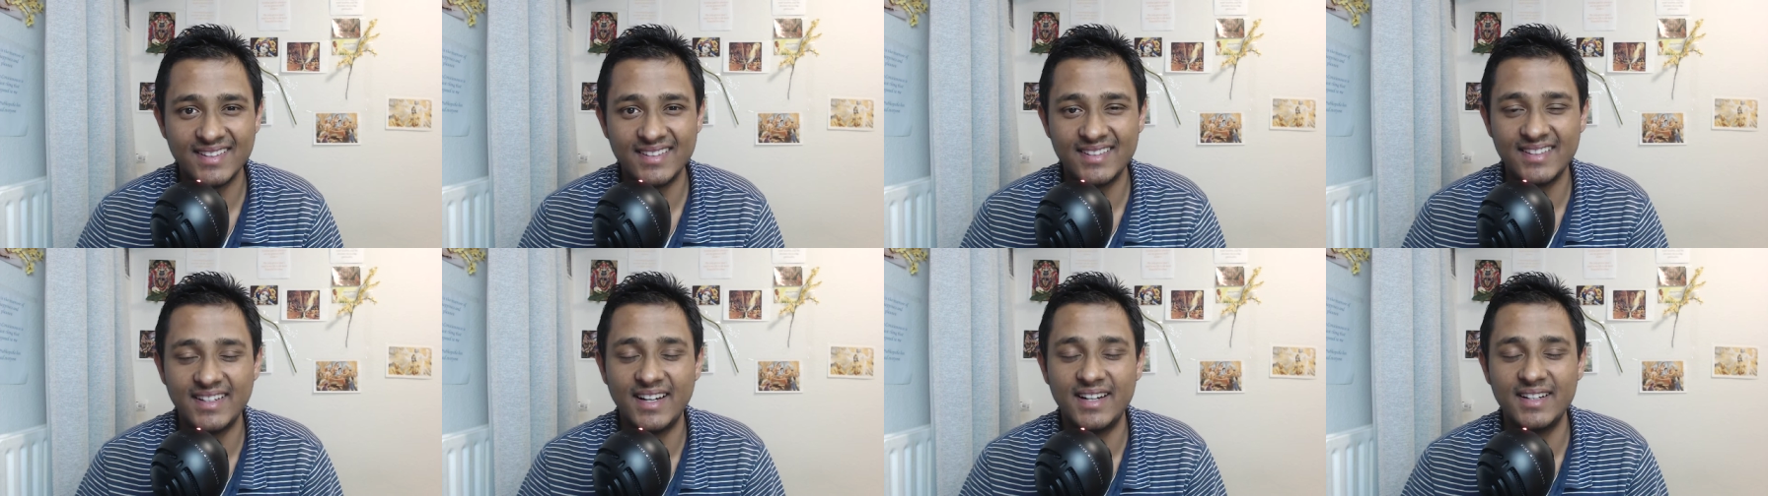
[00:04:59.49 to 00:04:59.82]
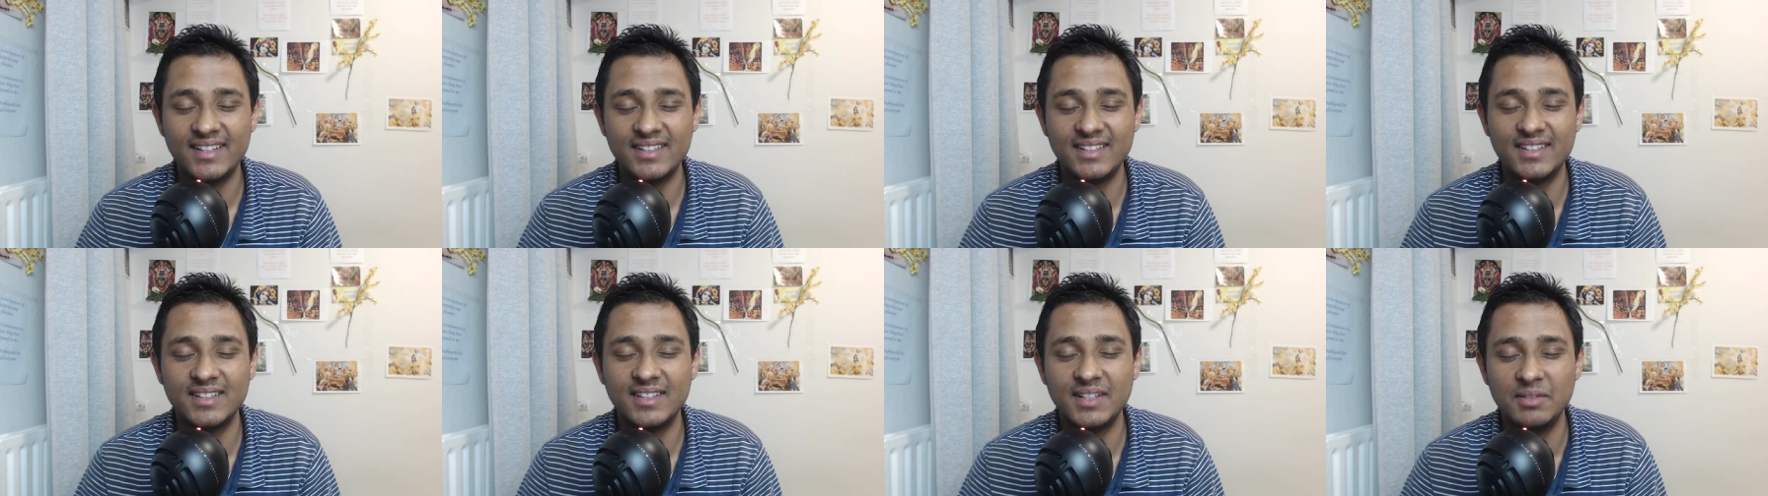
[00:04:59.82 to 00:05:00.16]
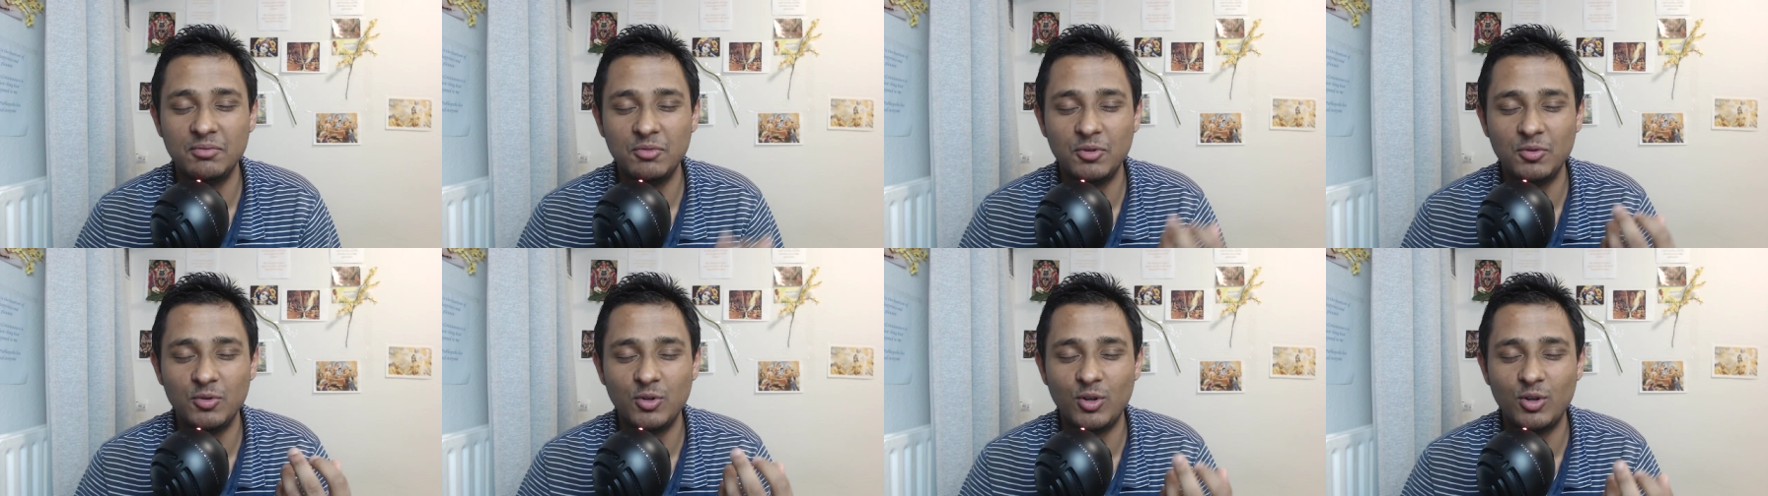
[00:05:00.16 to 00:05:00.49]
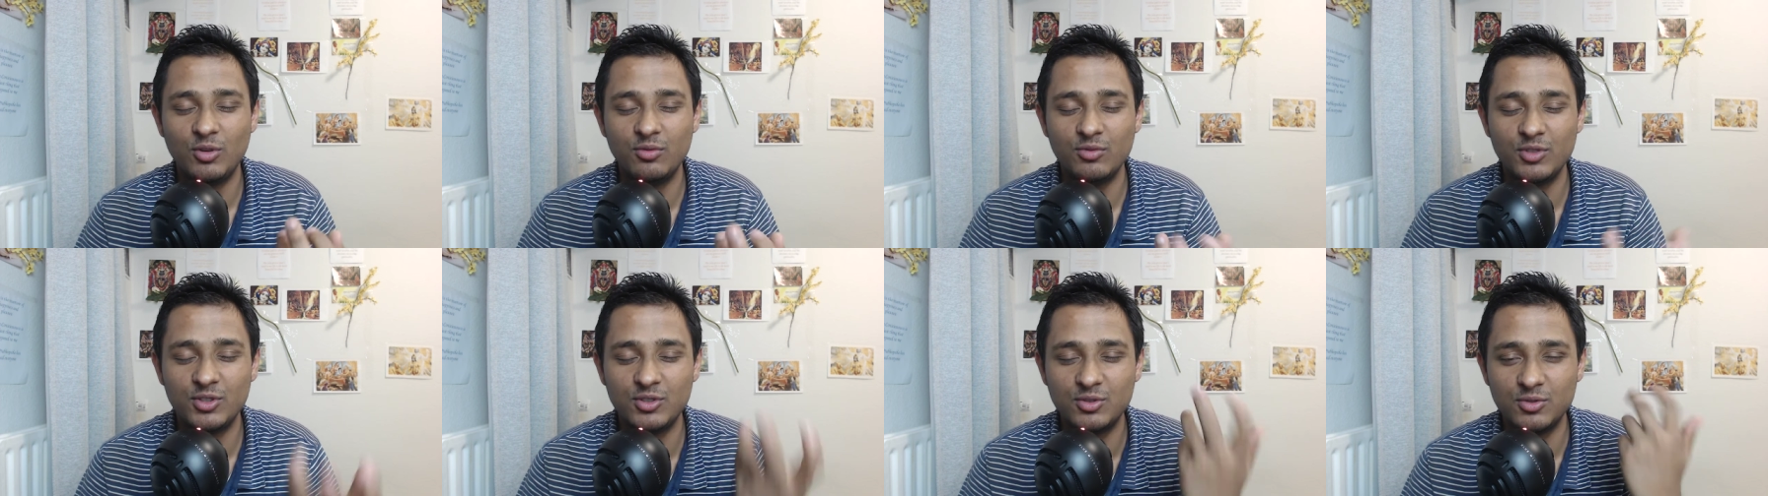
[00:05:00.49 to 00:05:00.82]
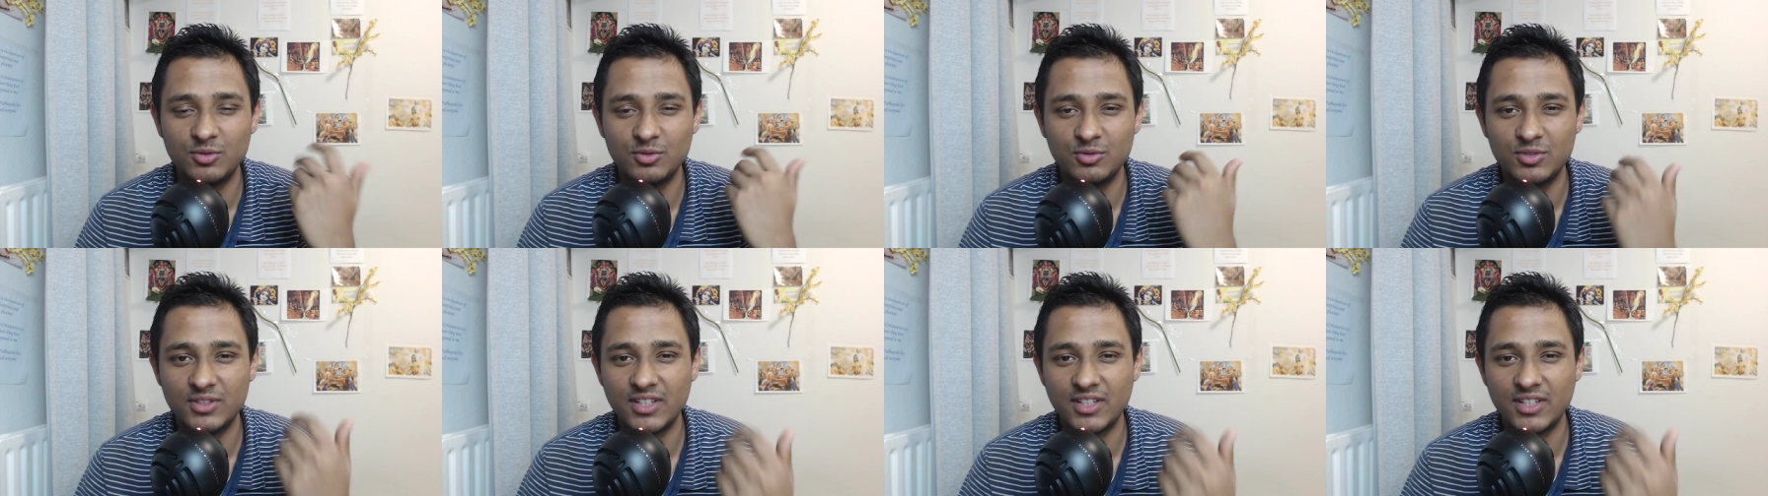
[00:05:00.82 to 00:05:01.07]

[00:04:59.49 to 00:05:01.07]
chant the name of lord vishnu